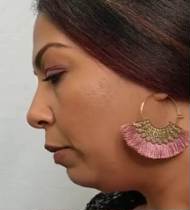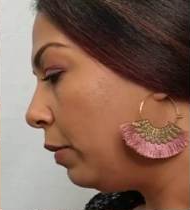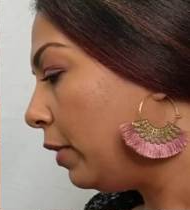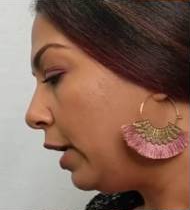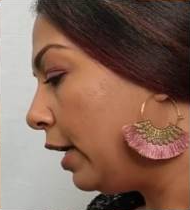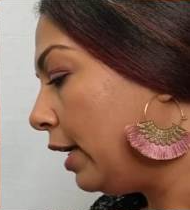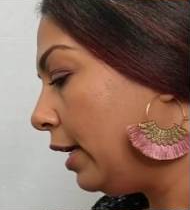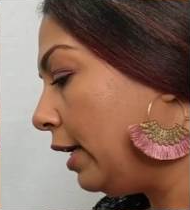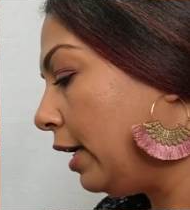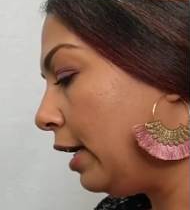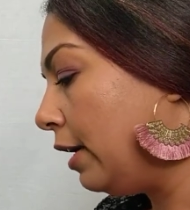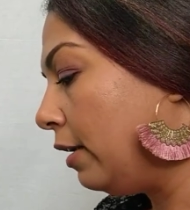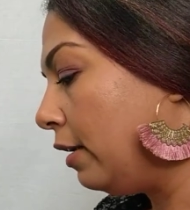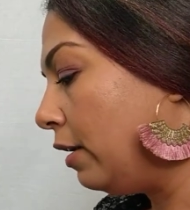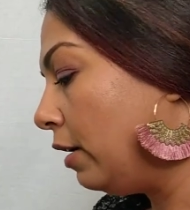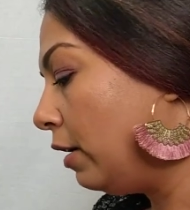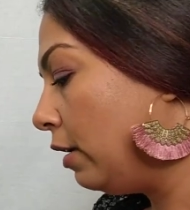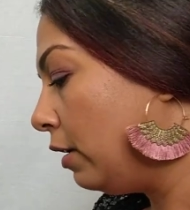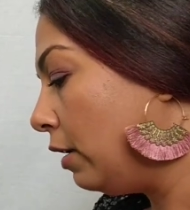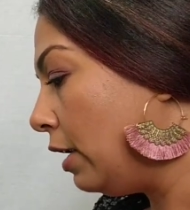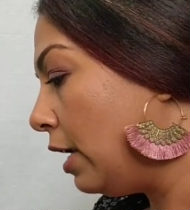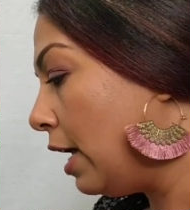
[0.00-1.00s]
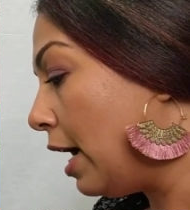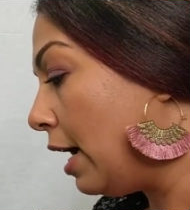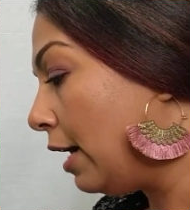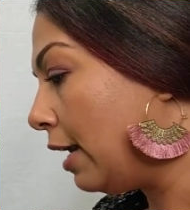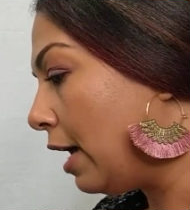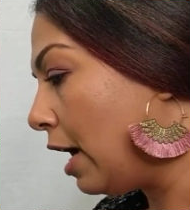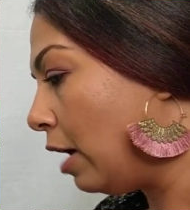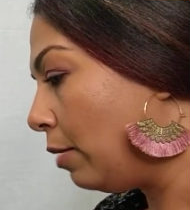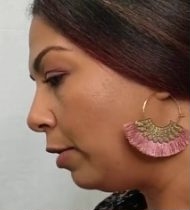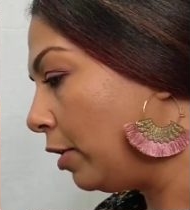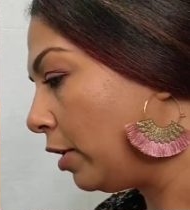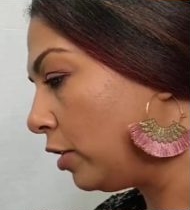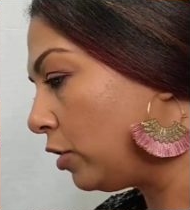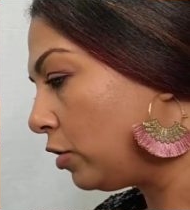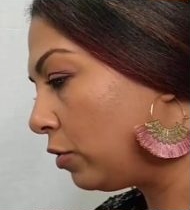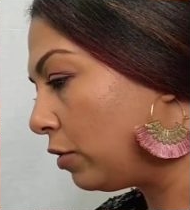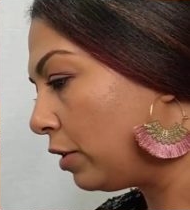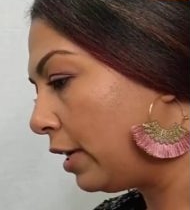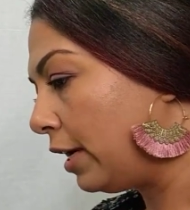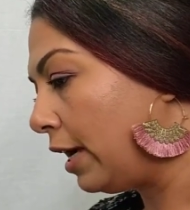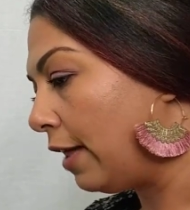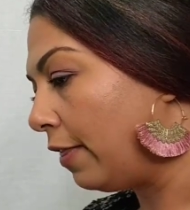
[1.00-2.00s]
but again,
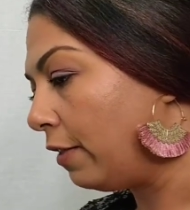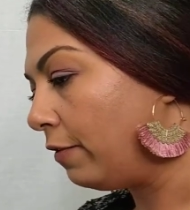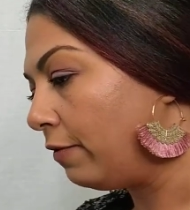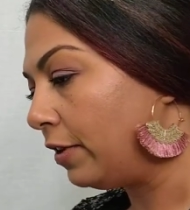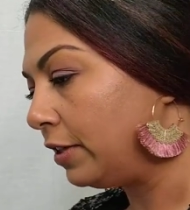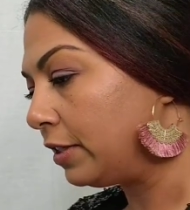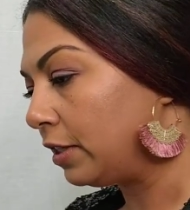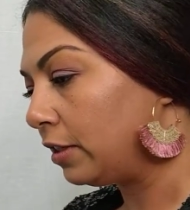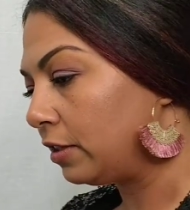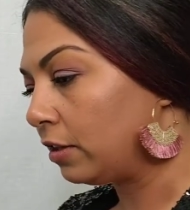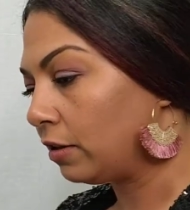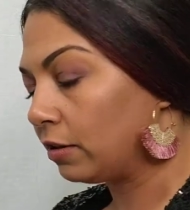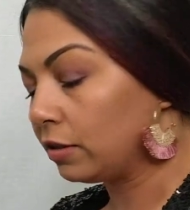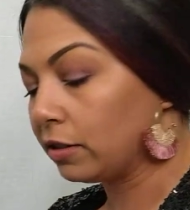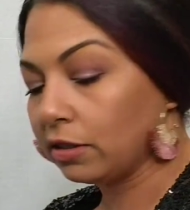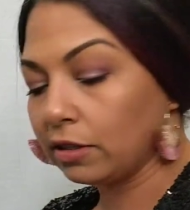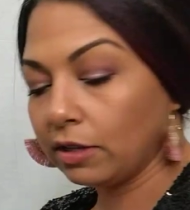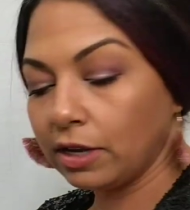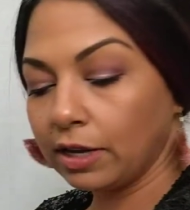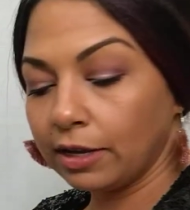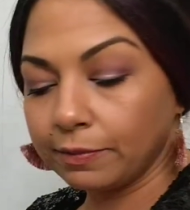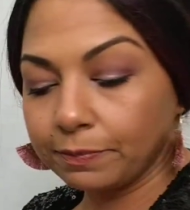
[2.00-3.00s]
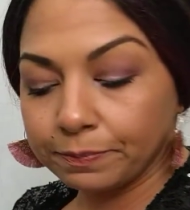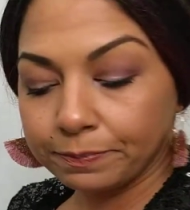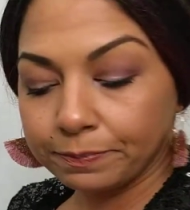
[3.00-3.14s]
non-obligatory on the visit to the salon.